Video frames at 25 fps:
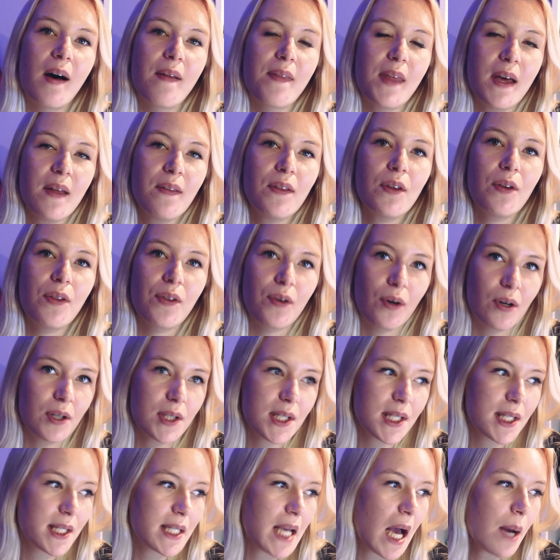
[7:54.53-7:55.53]
Then the
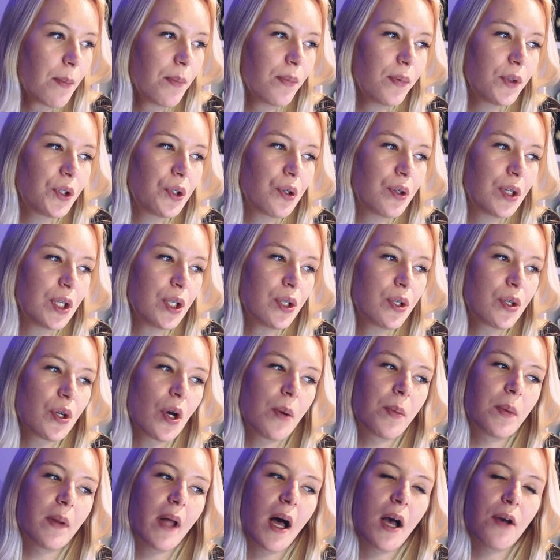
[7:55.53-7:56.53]
third step, you need
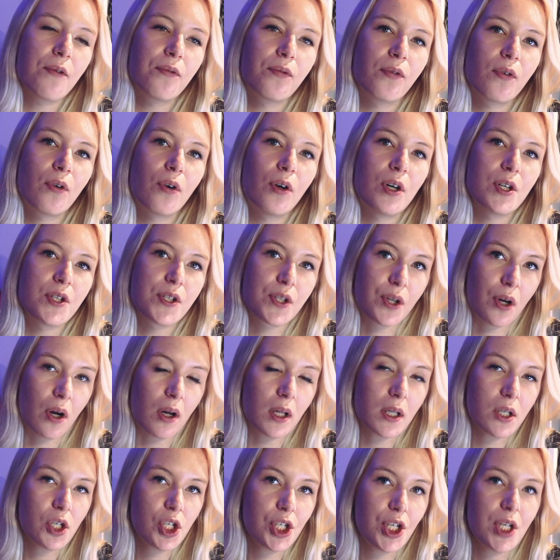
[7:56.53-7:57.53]
to apply for
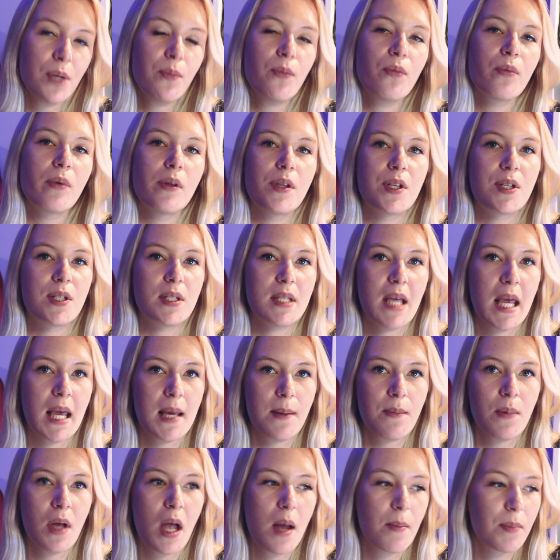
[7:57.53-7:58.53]
scholarship with the
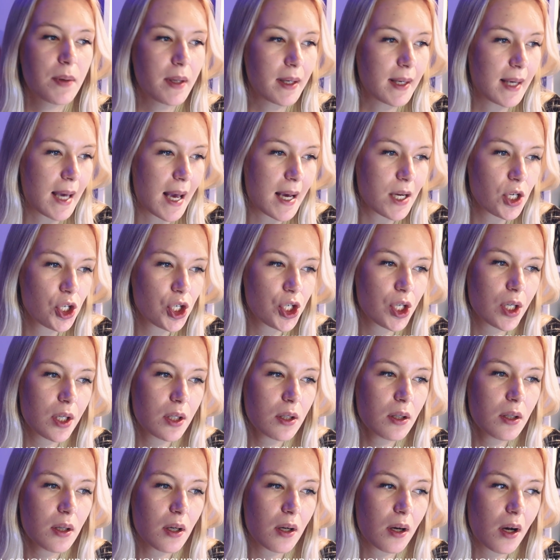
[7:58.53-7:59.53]
same
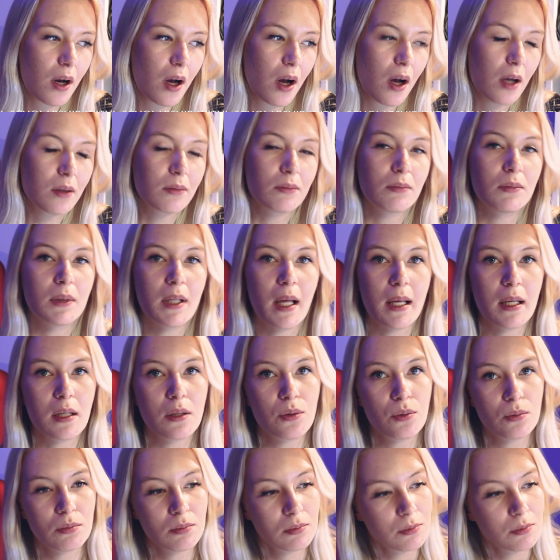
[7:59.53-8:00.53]
application like